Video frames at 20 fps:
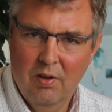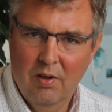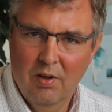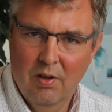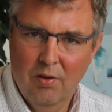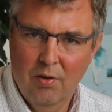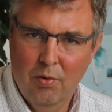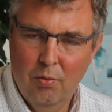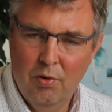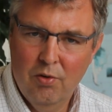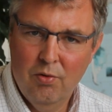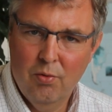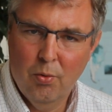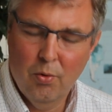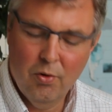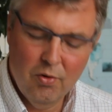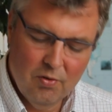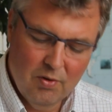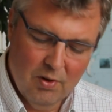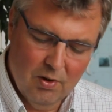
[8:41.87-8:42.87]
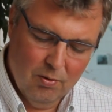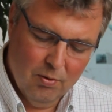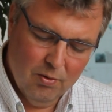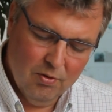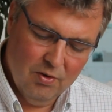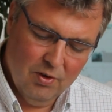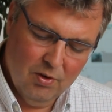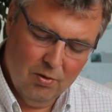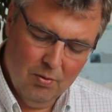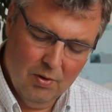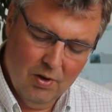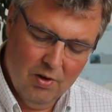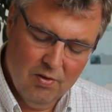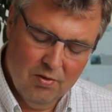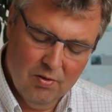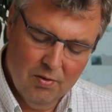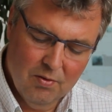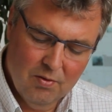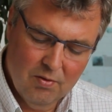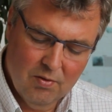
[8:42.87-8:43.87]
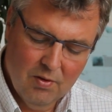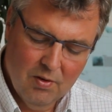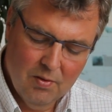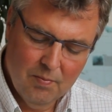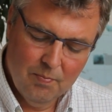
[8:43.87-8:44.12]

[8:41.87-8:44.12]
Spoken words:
and the resource tenure situations?